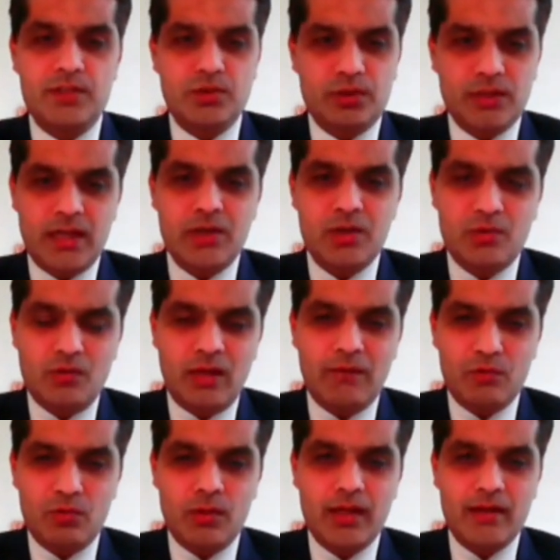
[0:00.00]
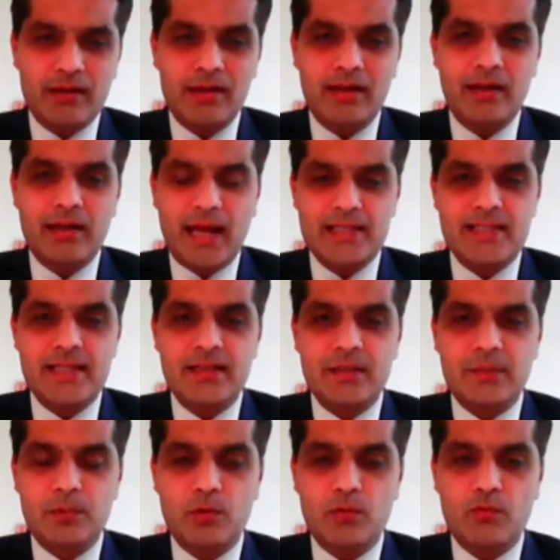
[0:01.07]
So there you will have to like really dissect
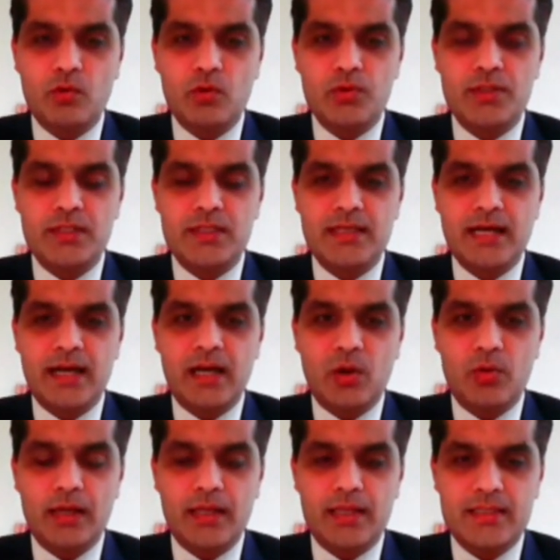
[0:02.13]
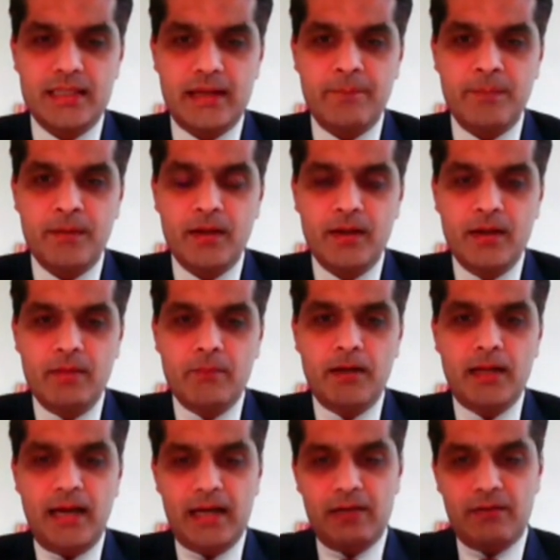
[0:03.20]
the portfolios inside out and see.
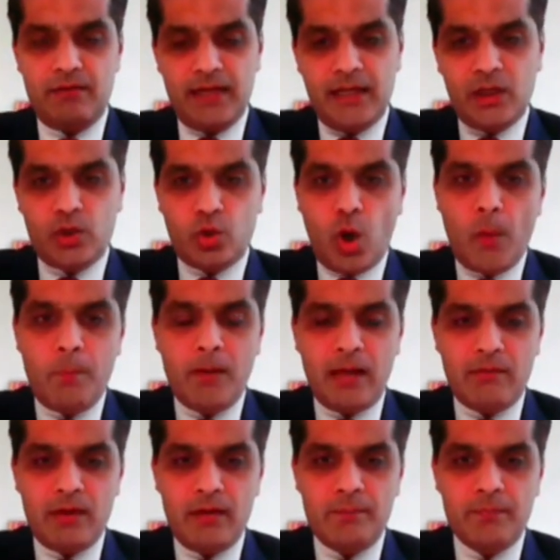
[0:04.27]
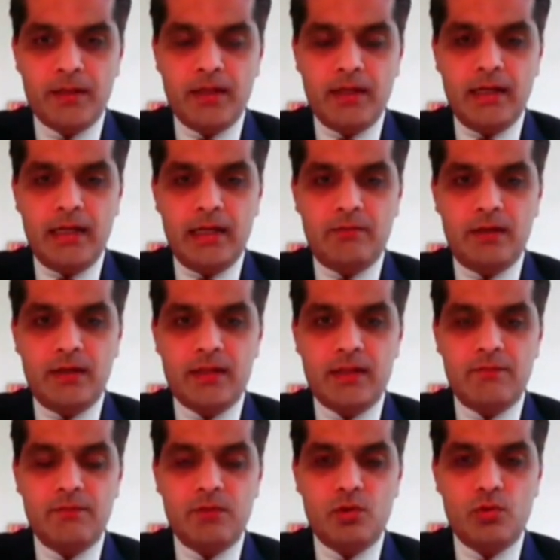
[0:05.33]
But at a very top level, it will
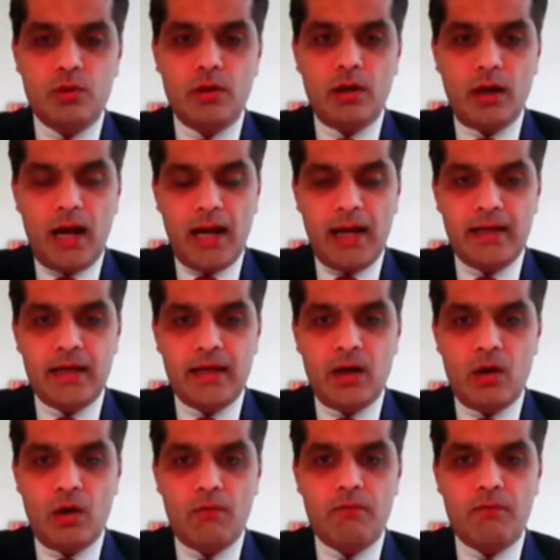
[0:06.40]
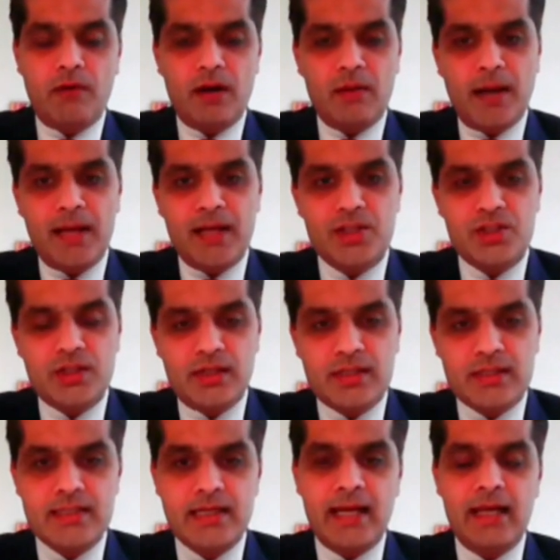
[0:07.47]
give you idea of fund managerial
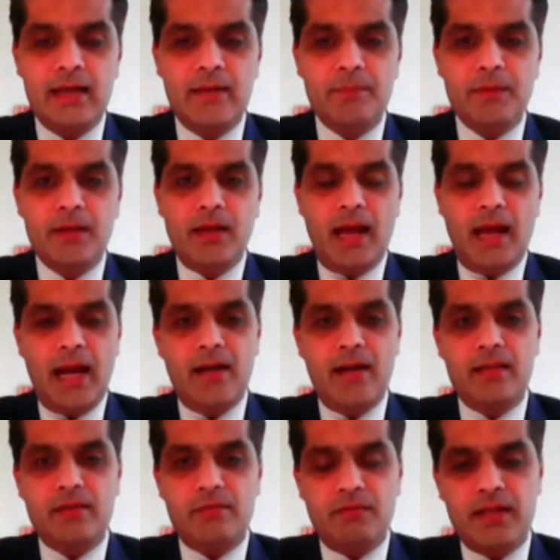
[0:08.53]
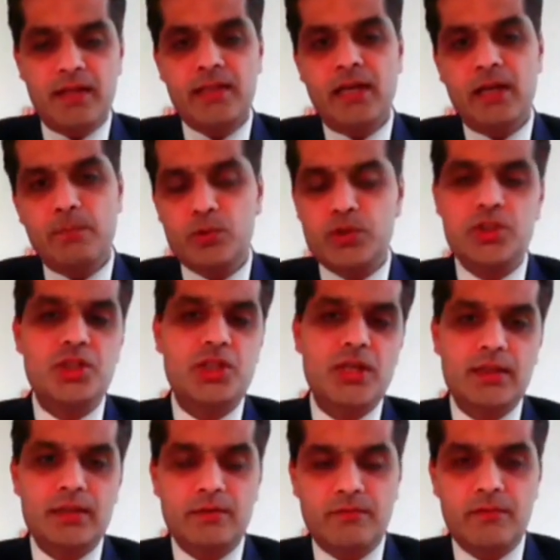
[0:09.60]
style and the way they are
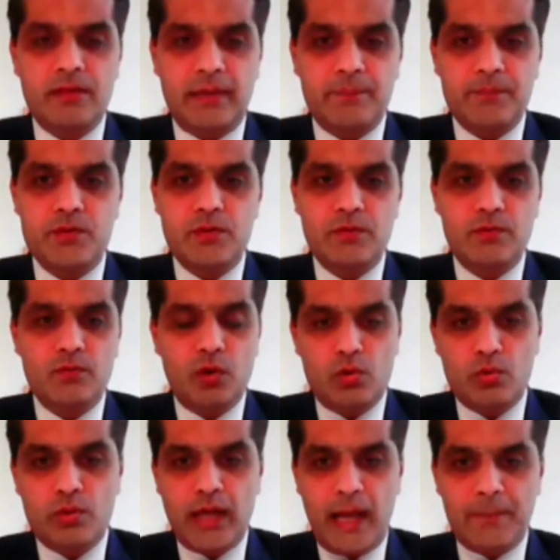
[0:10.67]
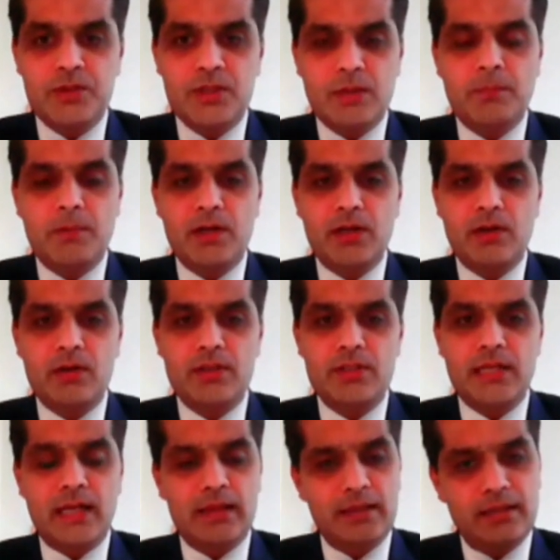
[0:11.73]
positioning the thing. So if you want to capture a particular
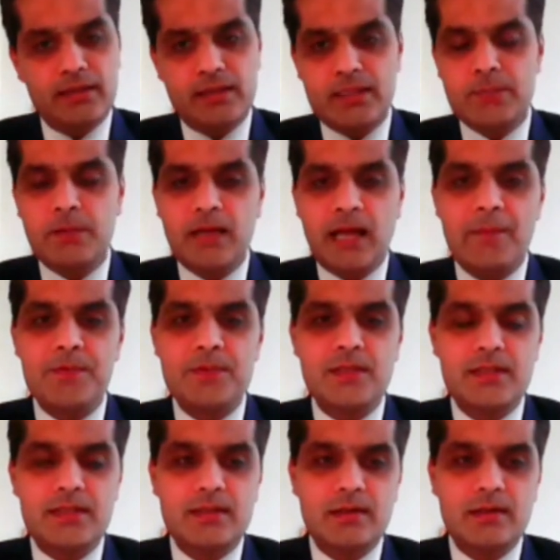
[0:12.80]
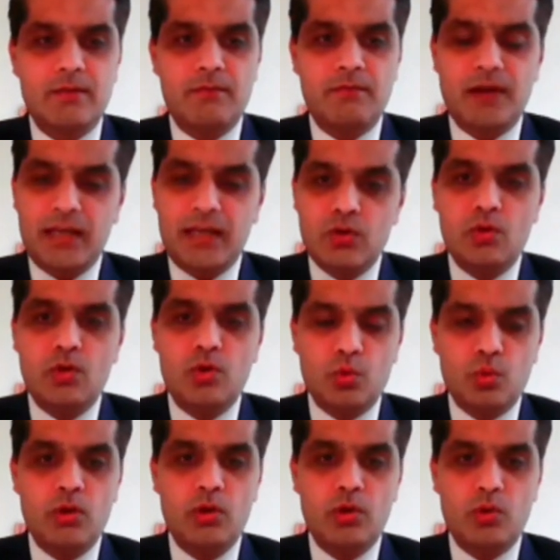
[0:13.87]
style, then this perhaps is a very good
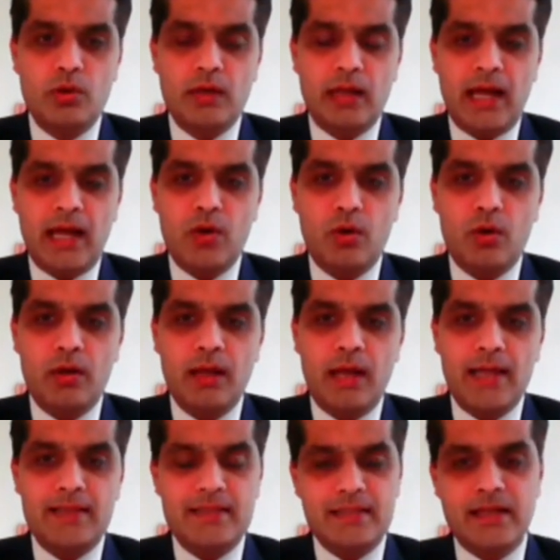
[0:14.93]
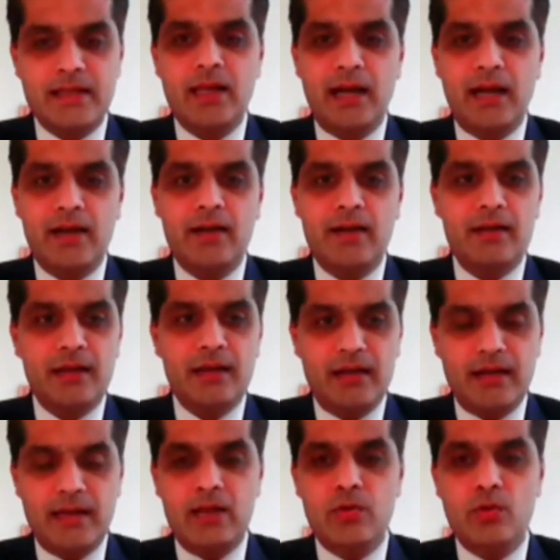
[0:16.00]
tool to rely on, and single-handedly
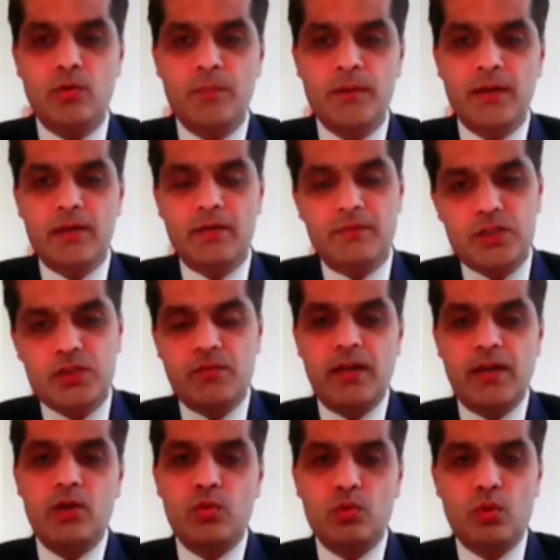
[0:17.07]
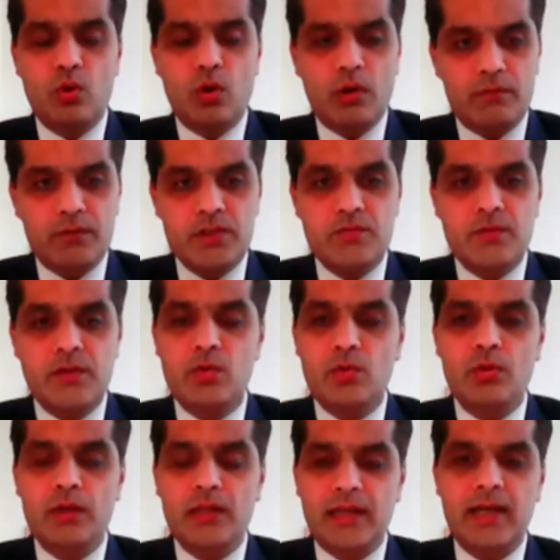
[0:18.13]
can tell you which way to go or which way
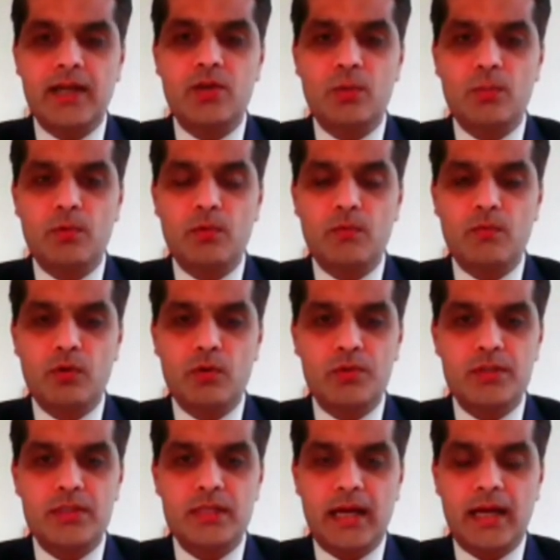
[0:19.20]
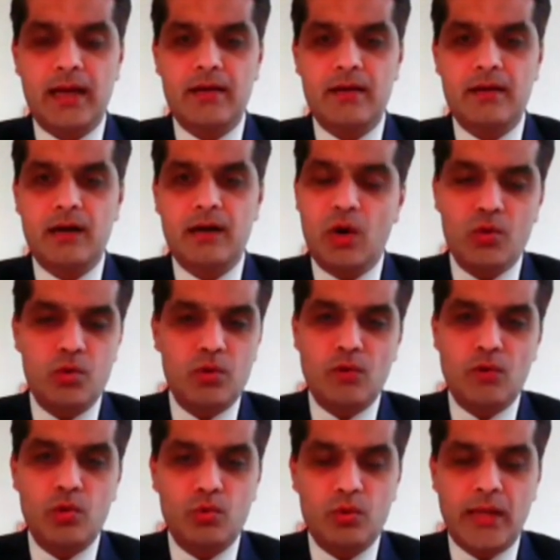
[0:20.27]
to direct your portfolios, and how do you
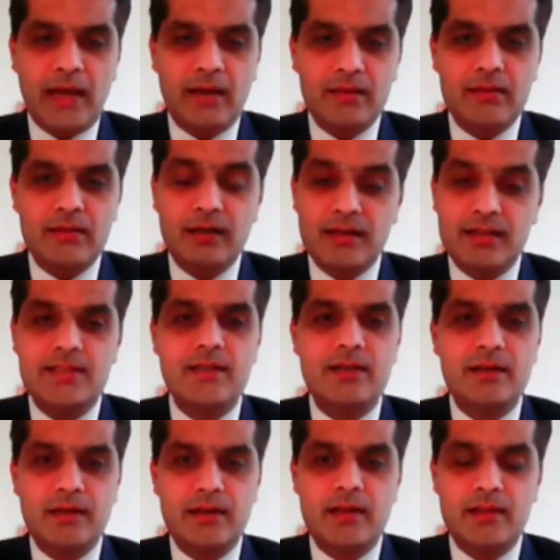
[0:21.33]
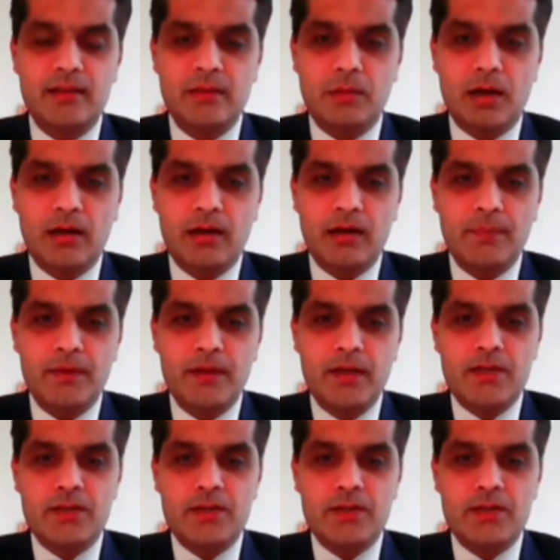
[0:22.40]
want to tackle the uncertainty in the market.